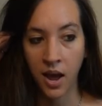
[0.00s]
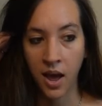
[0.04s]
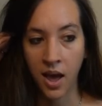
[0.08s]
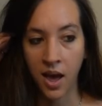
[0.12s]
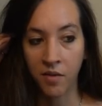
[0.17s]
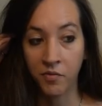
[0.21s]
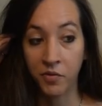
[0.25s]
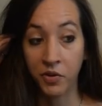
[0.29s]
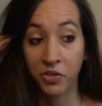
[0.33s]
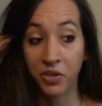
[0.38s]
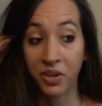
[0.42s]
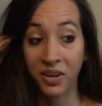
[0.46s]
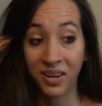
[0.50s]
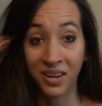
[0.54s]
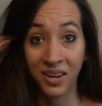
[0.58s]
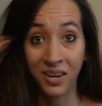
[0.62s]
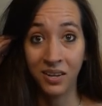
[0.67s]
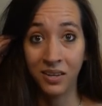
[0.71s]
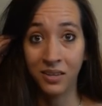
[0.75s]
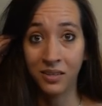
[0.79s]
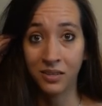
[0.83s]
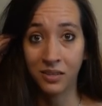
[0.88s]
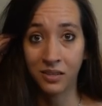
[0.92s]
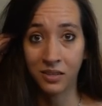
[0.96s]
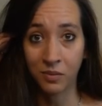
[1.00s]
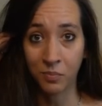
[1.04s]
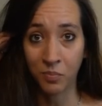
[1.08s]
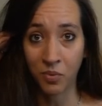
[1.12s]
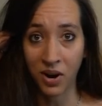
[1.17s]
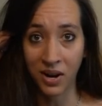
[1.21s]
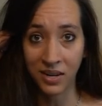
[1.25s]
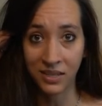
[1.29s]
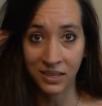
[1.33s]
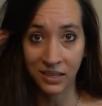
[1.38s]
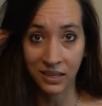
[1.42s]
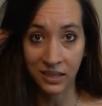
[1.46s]
Everything is
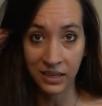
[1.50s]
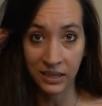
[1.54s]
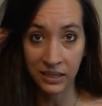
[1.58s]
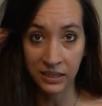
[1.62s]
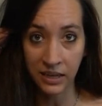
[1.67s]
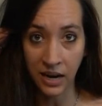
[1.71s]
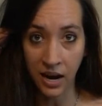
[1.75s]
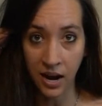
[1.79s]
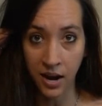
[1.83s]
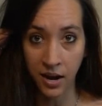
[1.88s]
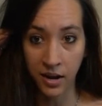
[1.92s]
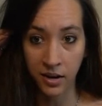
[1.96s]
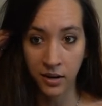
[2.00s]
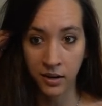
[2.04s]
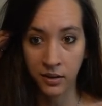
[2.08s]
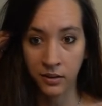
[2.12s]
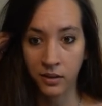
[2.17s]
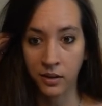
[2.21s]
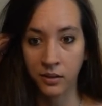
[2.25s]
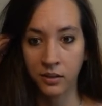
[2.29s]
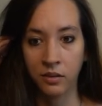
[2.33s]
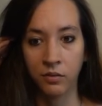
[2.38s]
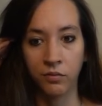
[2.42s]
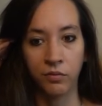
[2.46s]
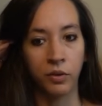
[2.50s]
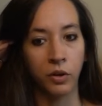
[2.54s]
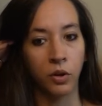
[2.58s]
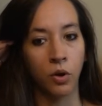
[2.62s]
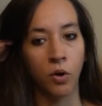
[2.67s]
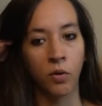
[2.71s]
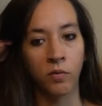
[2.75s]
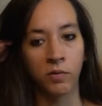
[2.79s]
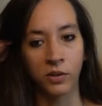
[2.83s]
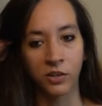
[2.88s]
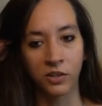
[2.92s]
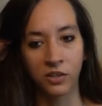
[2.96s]
surprisingly tight. It doesn't feel
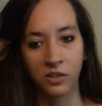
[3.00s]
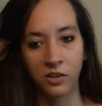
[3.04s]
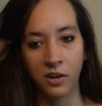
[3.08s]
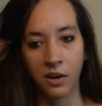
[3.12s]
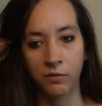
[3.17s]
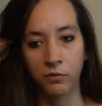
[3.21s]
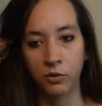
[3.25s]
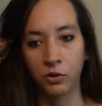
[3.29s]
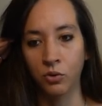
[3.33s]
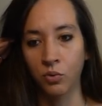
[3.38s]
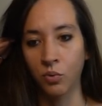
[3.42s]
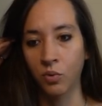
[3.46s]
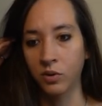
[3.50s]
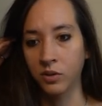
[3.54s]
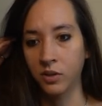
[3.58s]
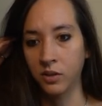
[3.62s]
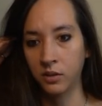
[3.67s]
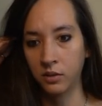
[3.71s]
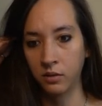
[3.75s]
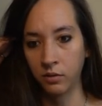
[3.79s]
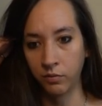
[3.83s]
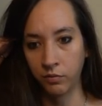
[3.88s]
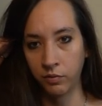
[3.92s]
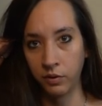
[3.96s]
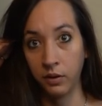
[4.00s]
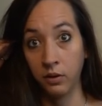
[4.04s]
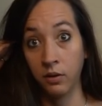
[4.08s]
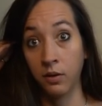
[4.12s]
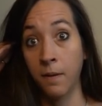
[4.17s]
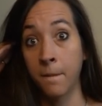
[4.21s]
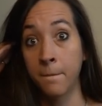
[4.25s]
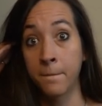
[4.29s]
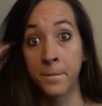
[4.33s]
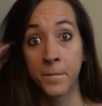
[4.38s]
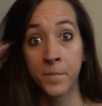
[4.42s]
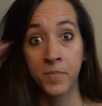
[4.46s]
overstuffed, nor does it
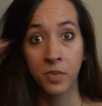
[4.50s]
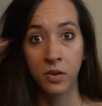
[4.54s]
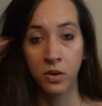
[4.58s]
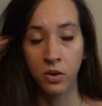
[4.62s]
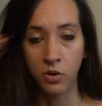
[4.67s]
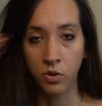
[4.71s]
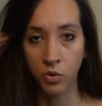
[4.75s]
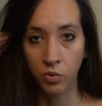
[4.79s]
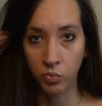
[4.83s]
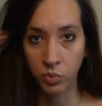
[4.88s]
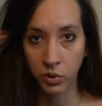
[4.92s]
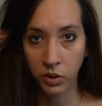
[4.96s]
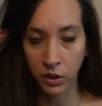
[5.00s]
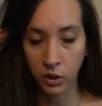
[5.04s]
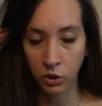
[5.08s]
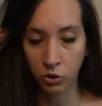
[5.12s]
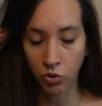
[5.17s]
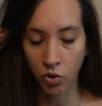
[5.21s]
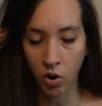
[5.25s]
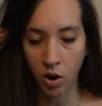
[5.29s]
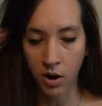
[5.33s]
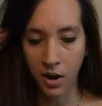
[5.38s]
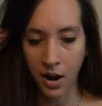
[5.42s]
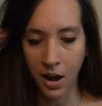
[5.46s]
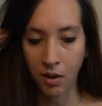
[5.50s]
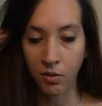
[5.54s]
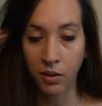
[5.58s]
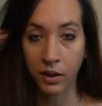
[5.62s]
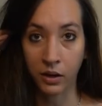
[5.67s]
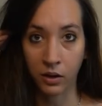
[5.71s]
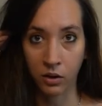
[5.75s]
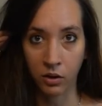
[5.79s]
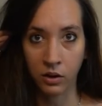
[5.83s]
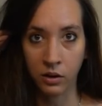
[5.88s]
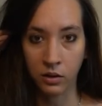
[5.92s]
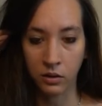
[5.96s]
feel you know, really drawn out
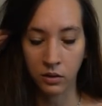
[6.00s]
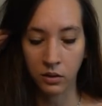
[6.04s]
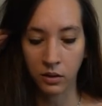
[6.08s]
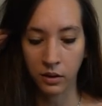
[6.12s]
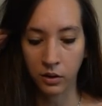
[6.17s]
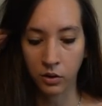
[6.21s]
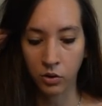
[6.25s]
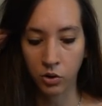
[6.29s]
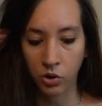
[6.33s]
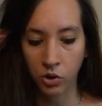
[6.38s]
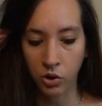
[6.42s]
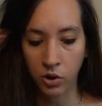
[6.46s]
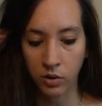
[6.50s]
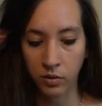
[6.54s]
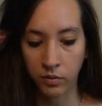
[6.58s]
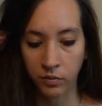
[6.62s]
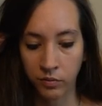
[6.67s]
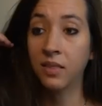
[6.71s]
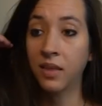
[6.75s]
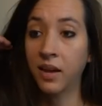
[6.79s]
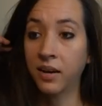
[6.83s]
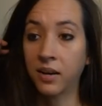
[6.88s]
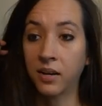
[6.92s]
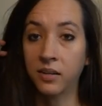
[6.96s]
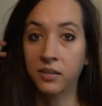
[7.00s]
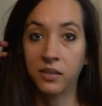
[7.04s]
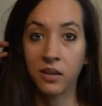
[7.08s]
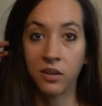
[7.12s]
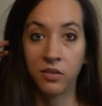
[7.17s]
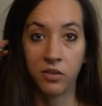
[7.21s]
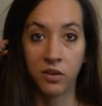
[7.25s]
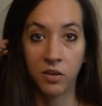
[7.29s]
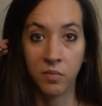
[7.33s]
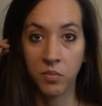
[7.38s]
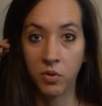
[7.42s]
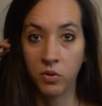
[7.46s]
like it easily could have. Like I said,
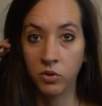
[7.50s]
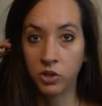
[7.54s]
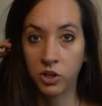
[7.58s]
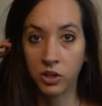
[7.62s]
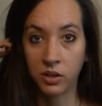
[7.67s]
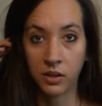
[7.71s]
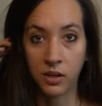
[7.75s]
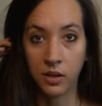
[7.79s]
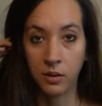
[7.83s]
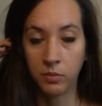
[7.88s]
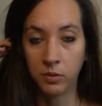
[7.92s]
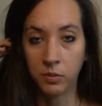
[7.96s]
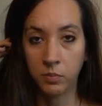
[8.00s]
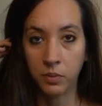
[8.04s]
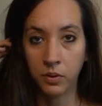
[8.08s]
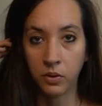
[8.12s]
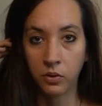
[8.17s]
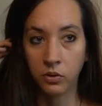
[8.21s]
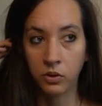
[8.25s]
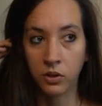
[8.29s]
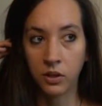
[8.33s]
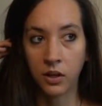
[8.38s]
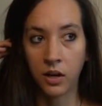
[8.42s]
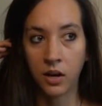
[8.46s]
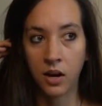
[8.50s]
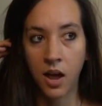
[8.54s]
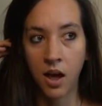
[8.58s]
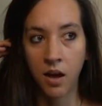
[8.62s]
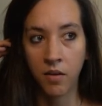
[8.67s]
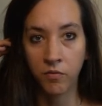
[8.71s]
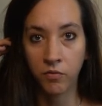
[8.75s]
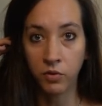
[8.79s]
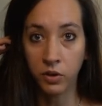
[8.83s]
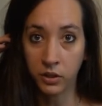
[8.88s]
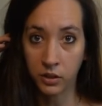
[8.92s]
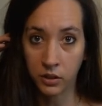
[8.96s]
the emotion keeps building and
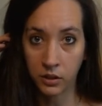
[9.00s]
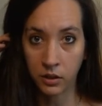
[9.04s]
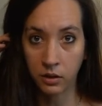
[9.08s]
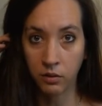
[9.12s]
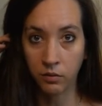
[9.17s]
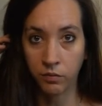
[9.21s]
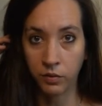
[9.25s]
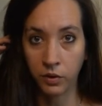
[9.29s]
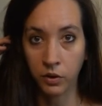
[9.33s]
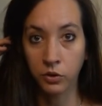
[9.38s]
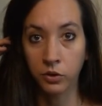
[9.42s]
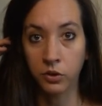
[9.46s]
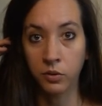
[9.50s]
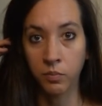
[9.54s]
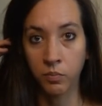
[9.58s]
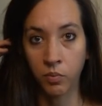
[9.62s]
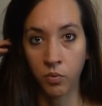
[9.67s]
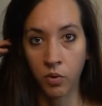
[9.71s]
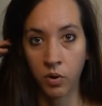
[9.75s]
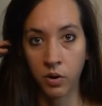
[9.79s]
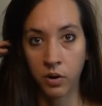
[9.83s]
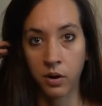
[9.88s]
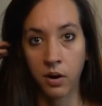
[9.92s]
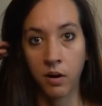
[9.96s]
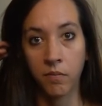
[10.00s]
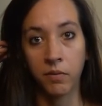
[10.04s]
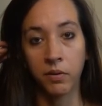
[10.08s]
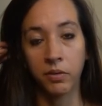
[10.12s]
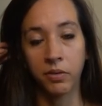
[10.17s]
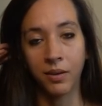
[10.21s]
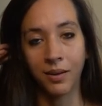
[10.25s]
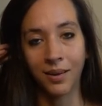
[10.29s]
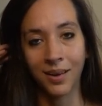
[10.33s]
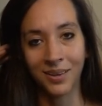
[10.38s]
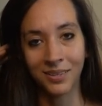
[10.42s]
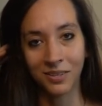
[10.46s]
every scene feels important.
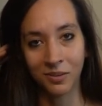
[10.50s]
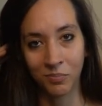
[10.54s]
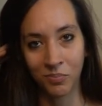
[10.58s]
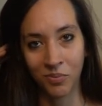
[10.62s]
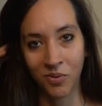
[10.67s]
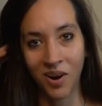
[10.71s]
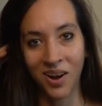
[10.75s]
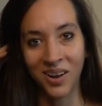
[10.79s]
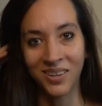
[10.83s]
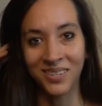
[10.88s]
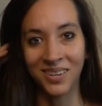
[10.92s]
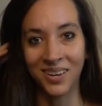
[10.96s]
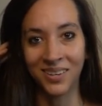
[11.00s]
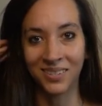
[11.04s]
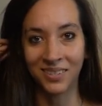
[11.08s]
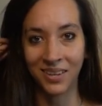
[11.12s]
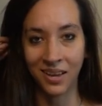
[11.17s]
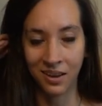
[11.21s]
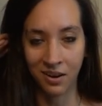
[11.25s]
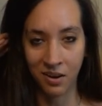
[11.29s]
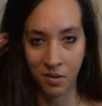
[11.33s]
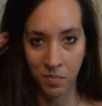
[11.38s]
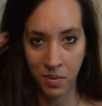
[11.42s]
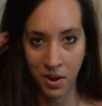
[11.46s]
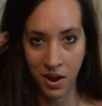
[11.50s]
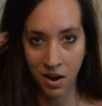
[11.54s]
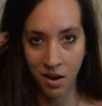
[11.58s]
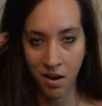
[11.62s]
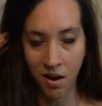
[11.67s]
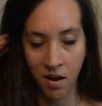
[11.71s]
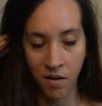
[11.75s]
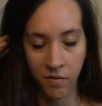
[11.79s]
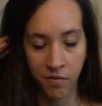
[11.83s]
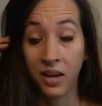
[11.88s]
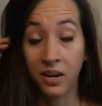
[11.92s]
Everything has a process and a payoff.